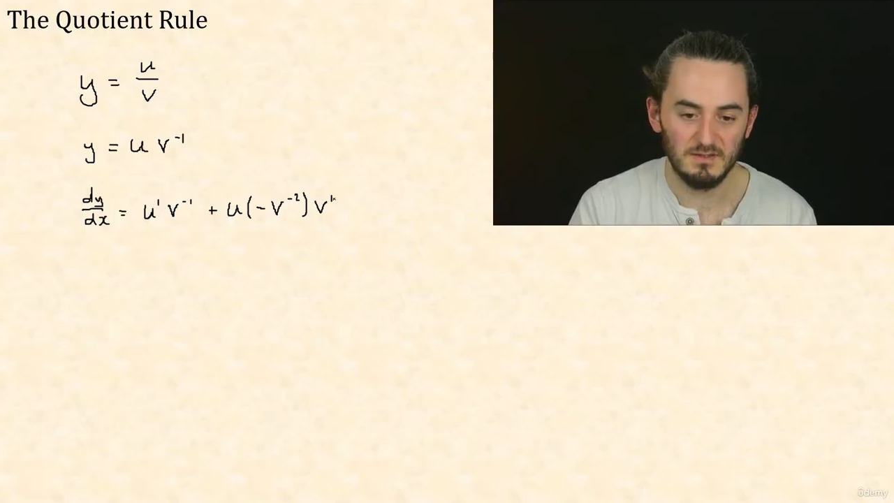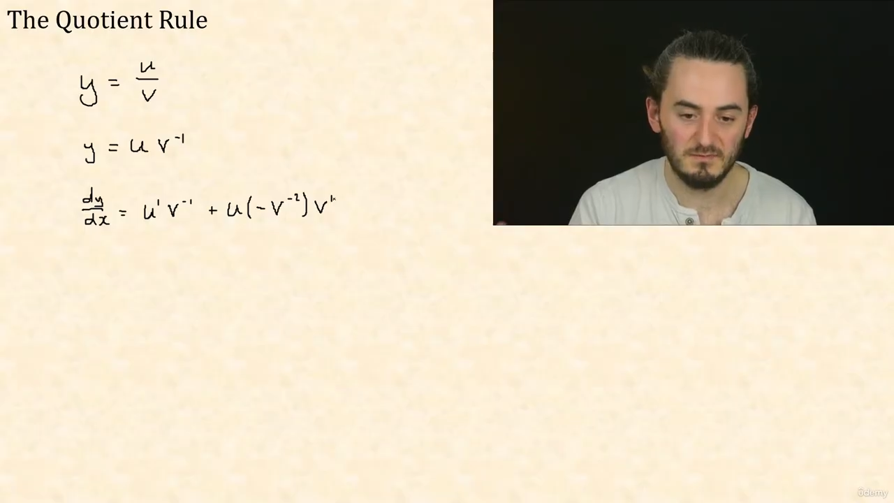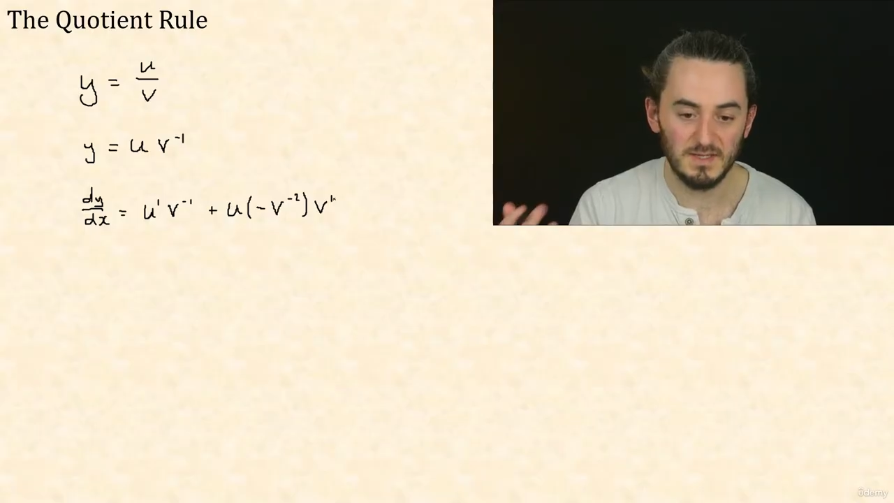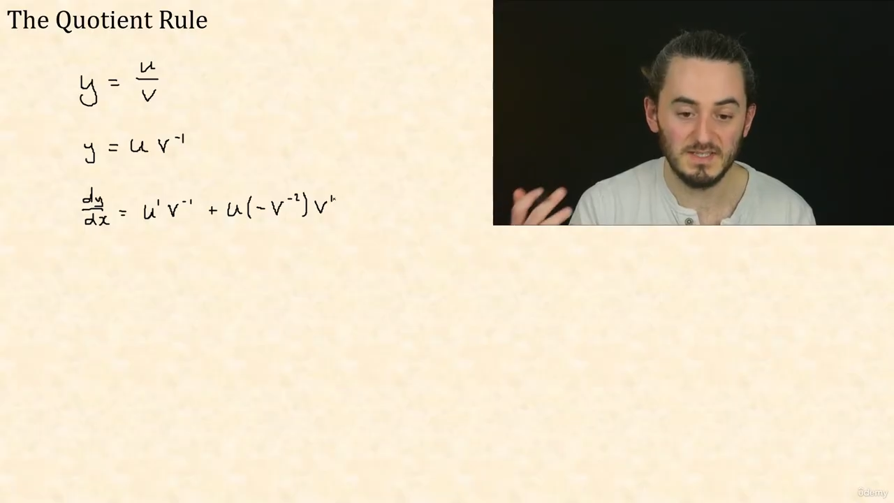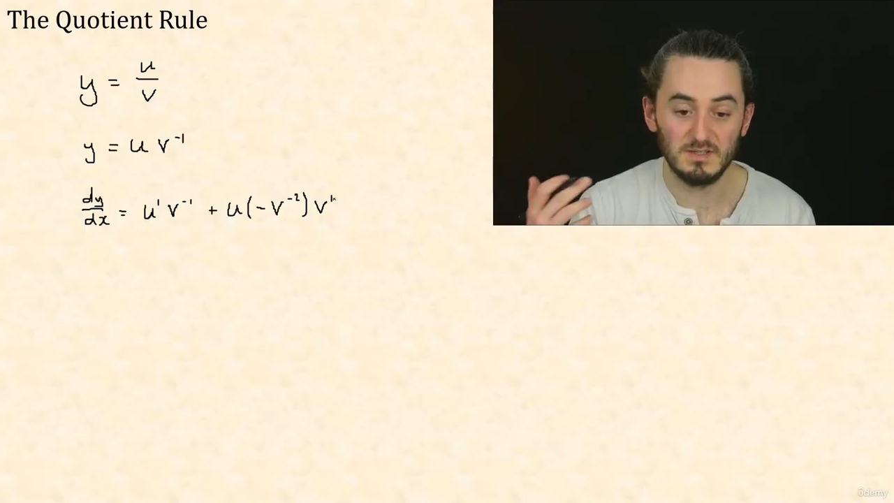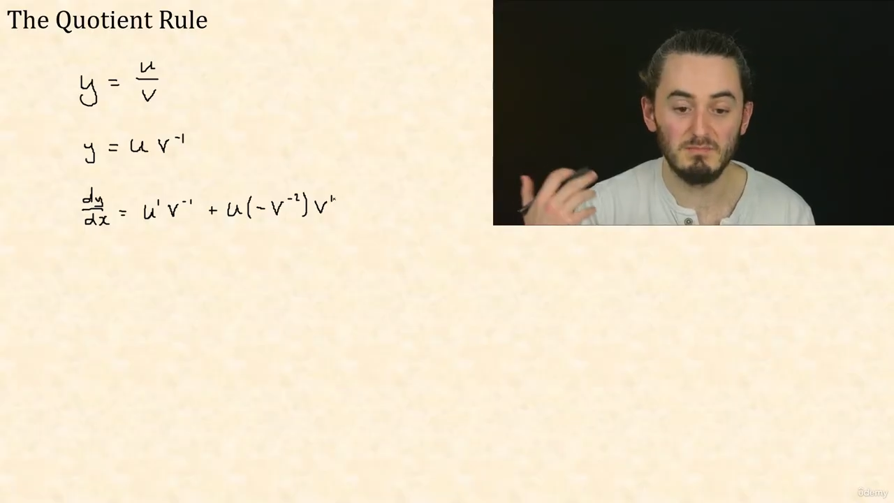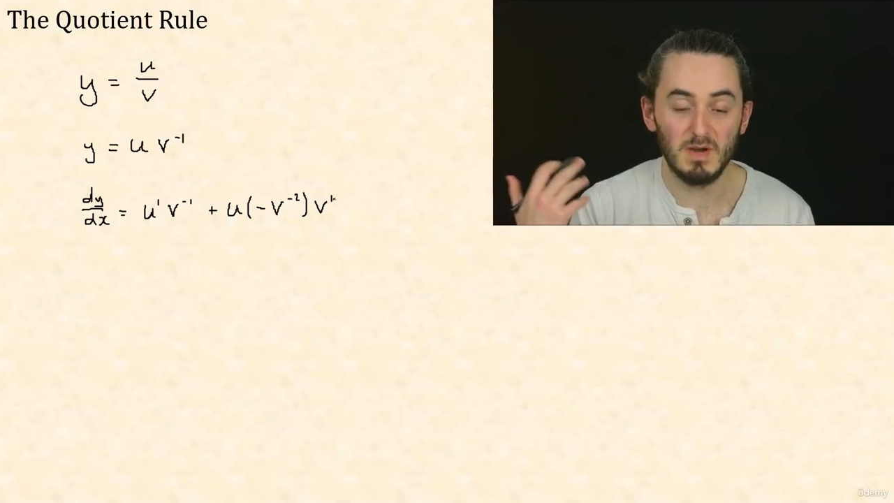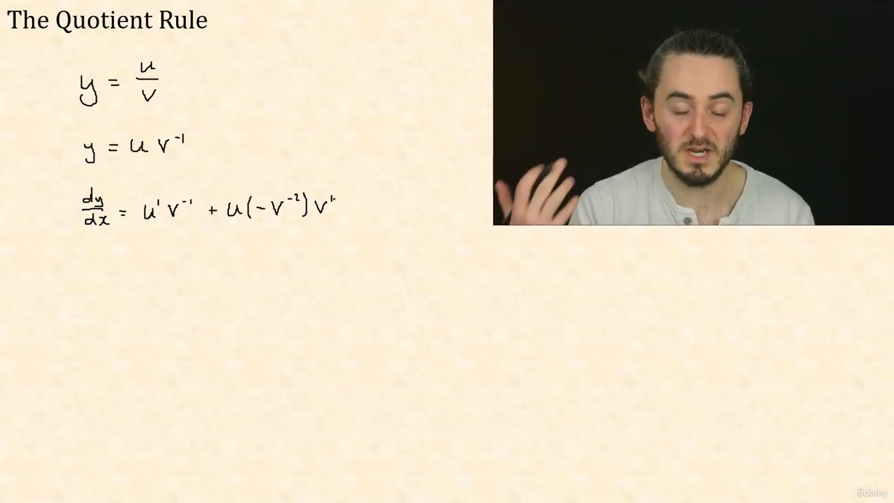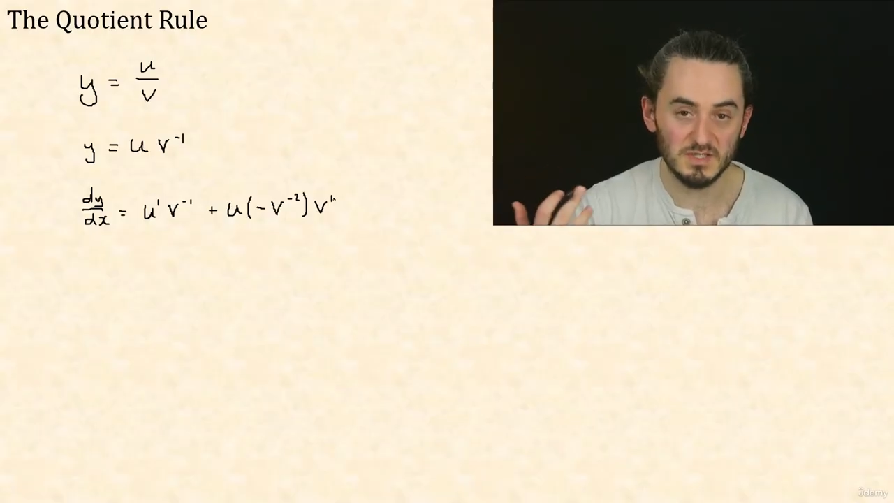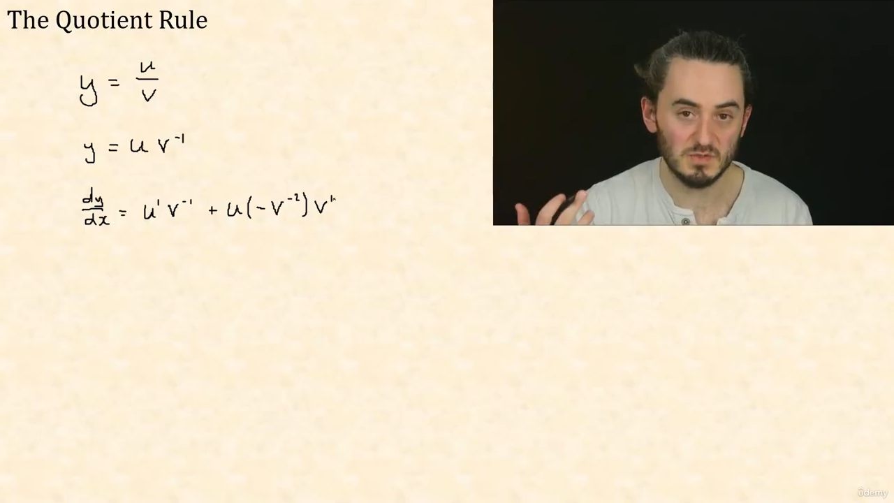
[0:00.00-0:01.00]
v to the
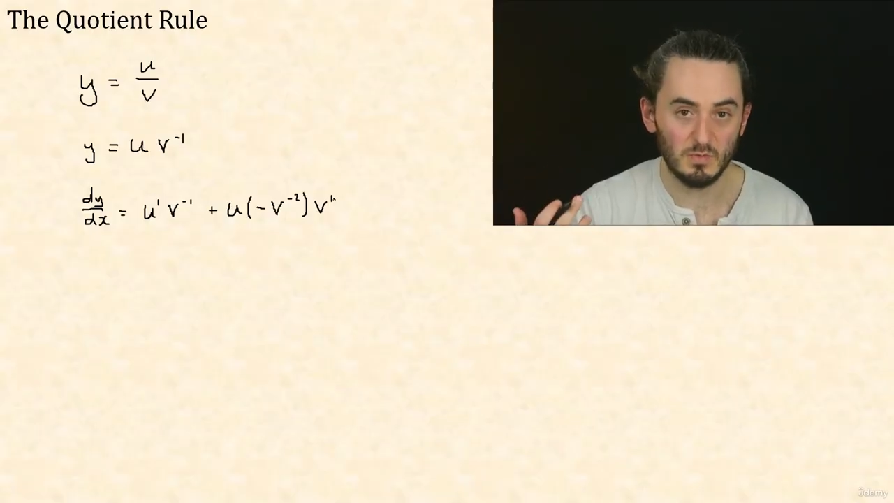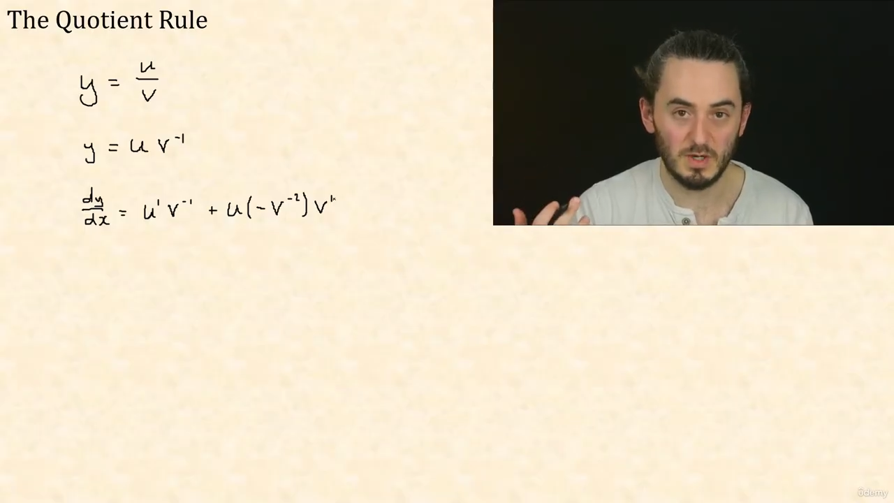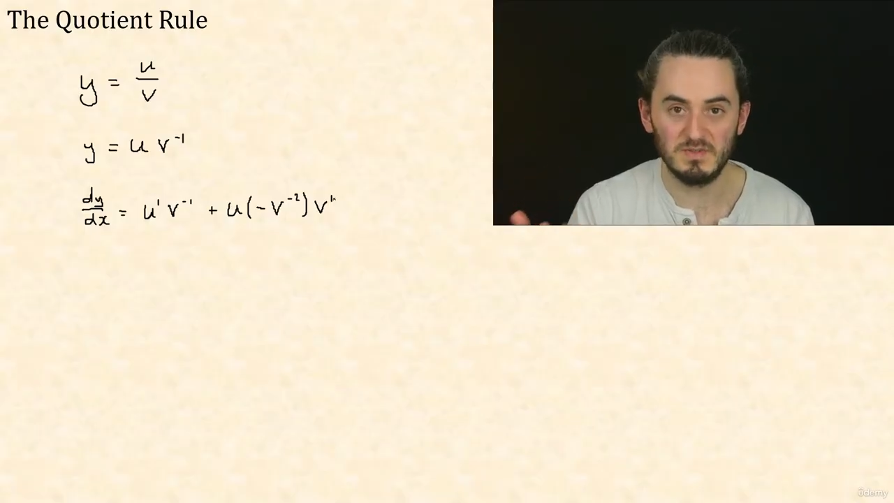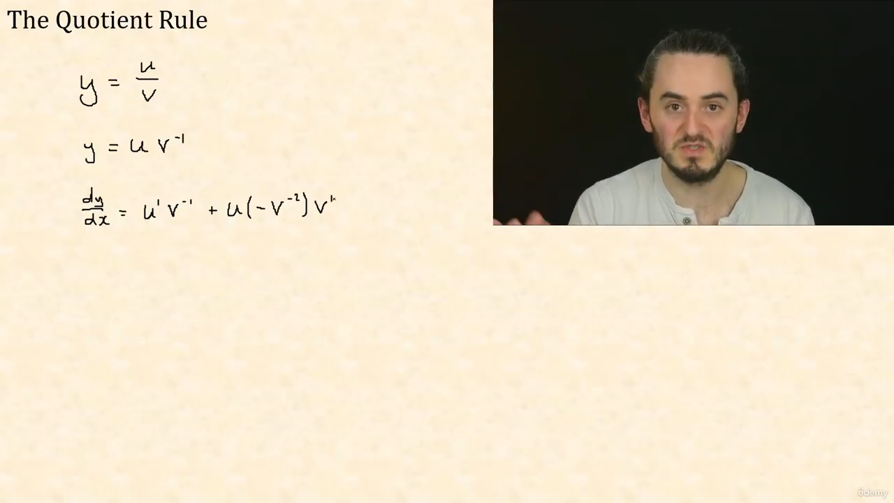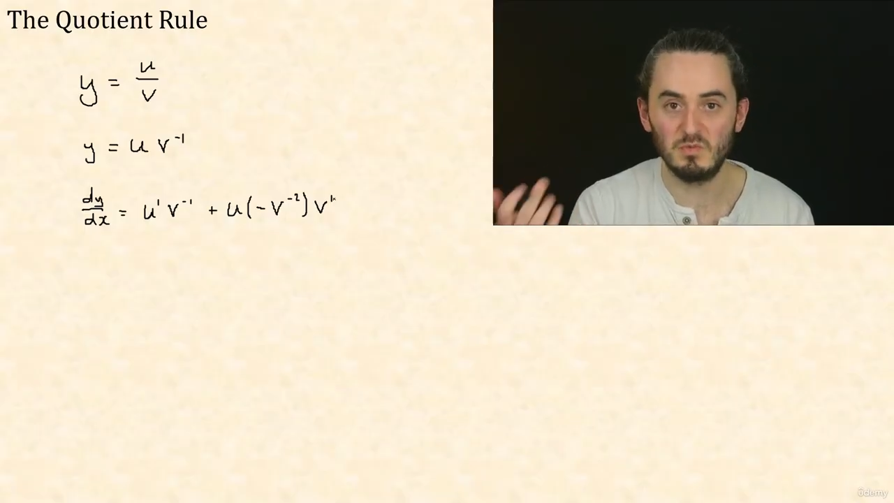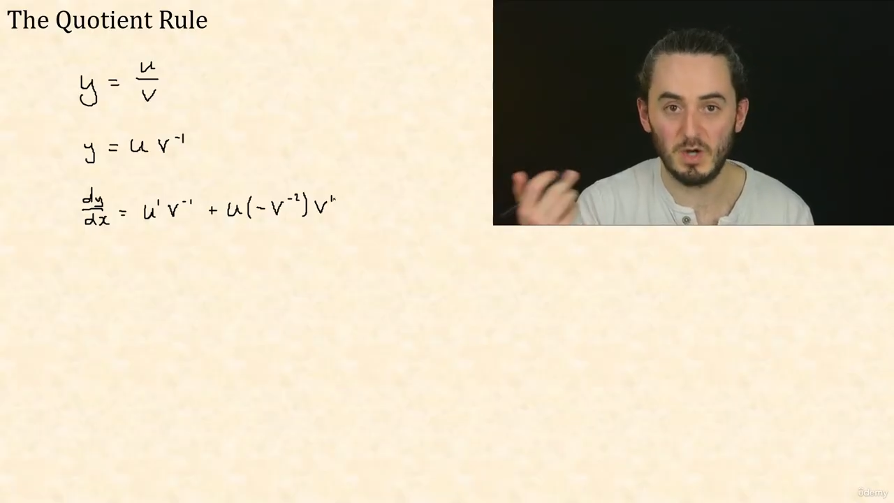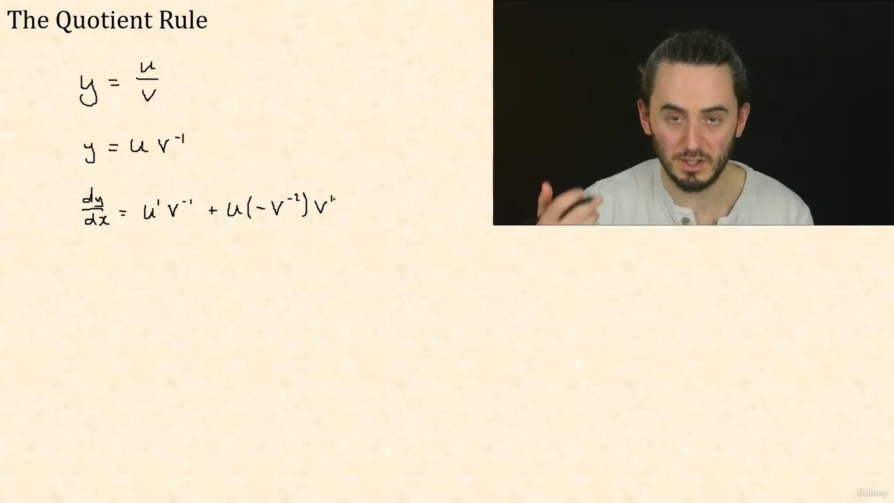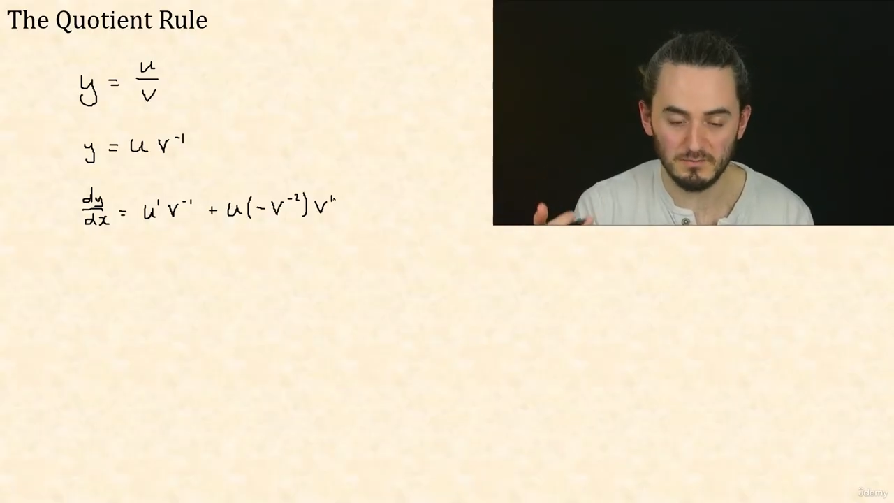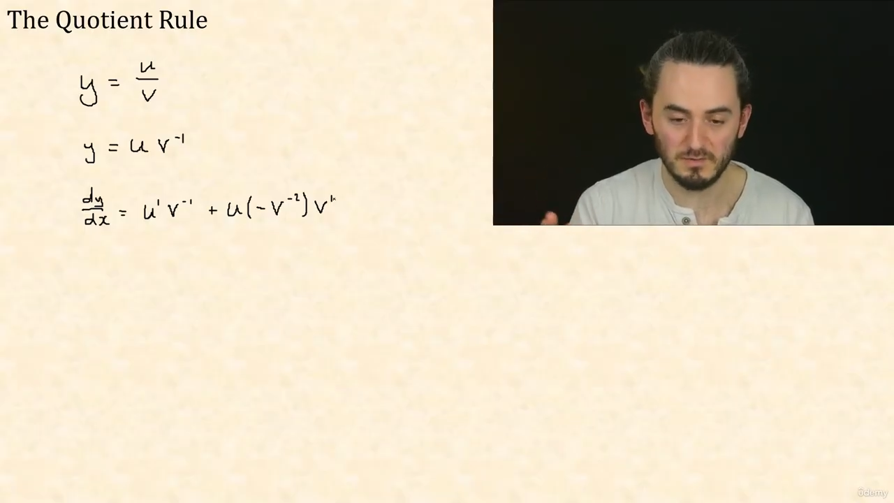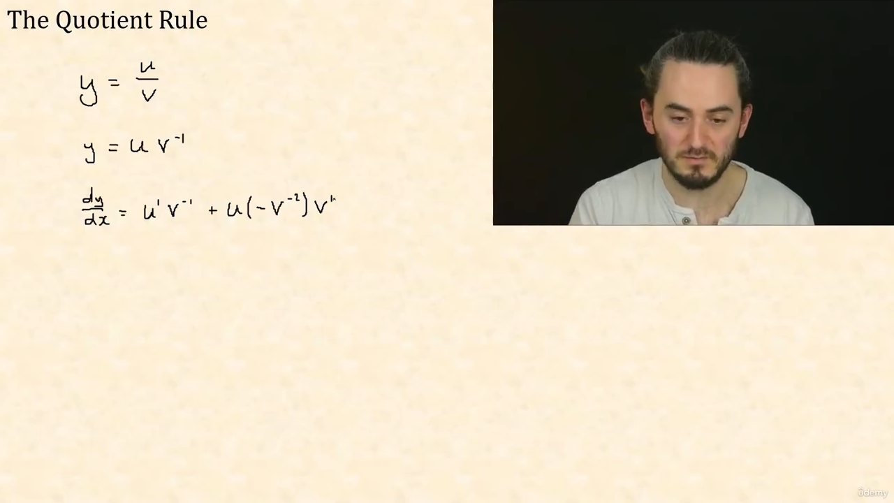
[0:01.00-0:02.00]
minus 1 means 1
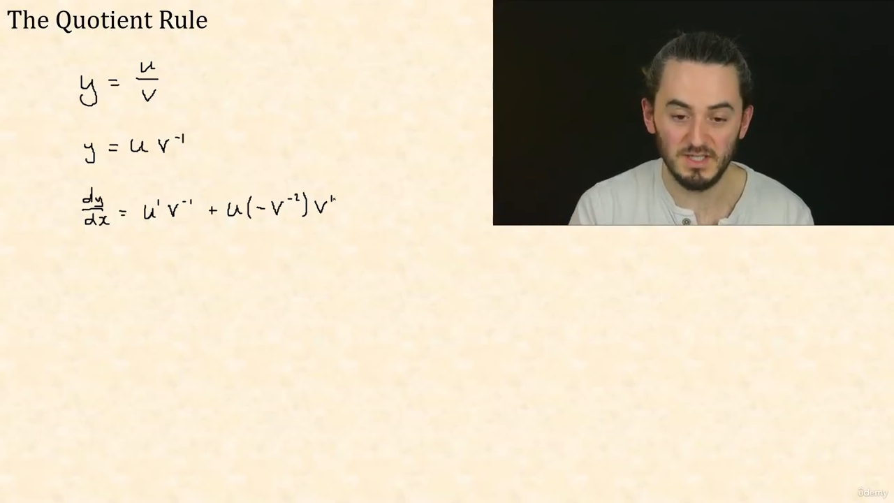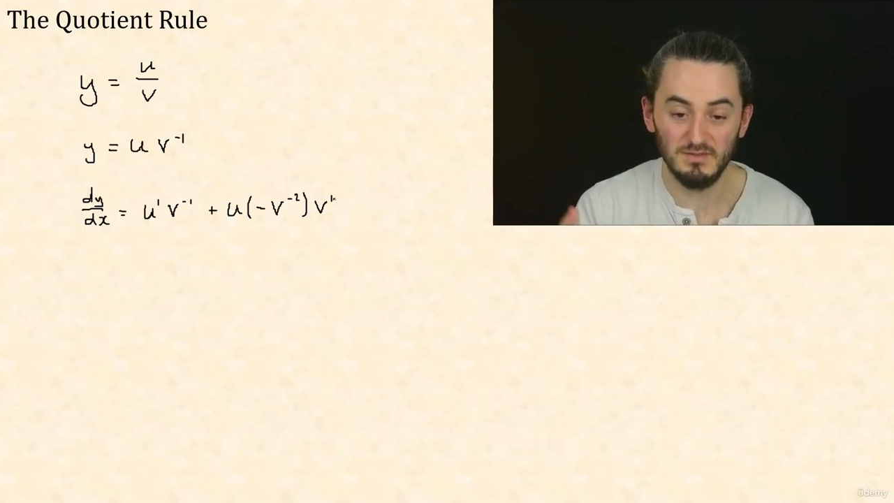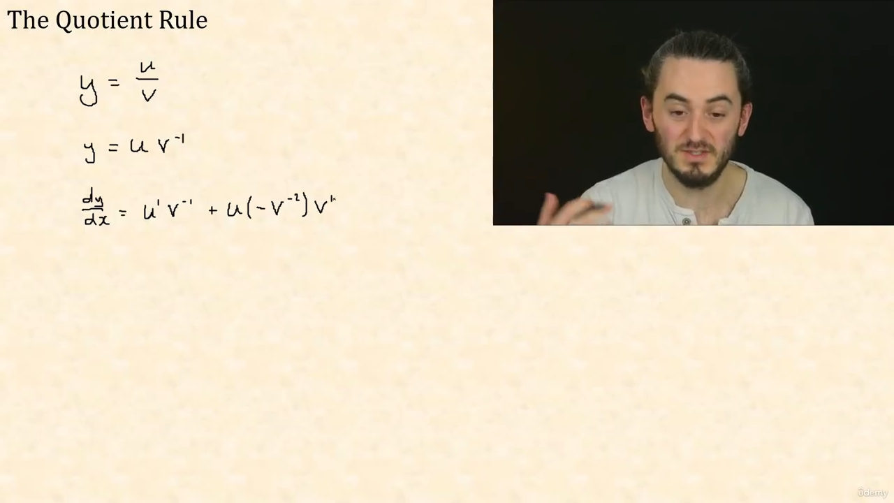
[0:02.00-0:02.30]
over v,